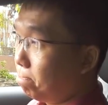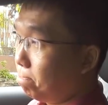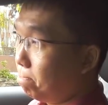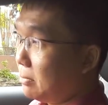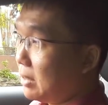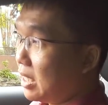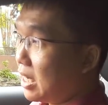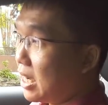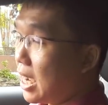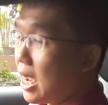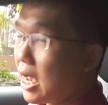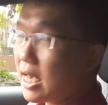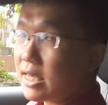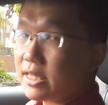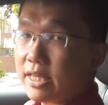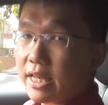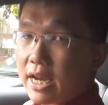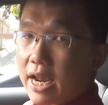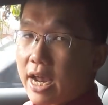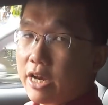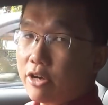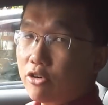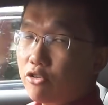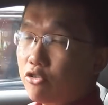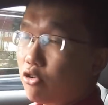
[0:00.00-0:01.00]
the cars that
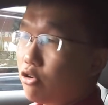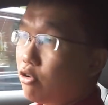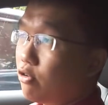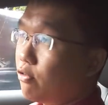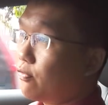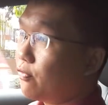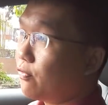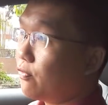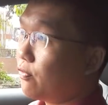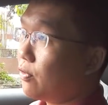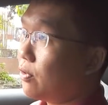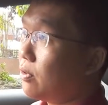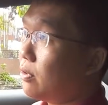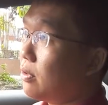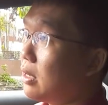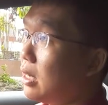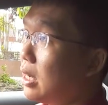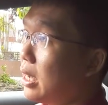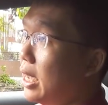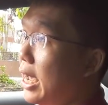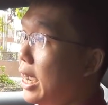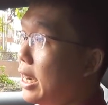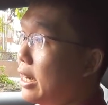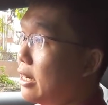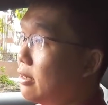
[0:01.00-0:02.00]
I drove
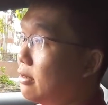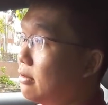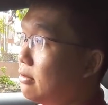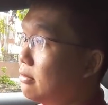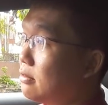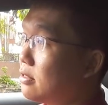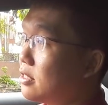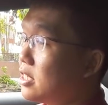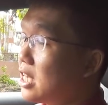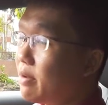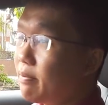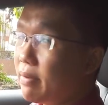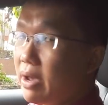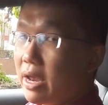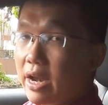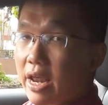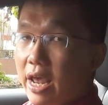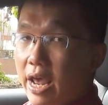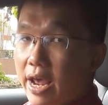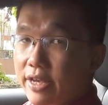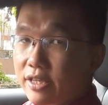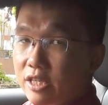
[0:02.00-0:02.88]
some had air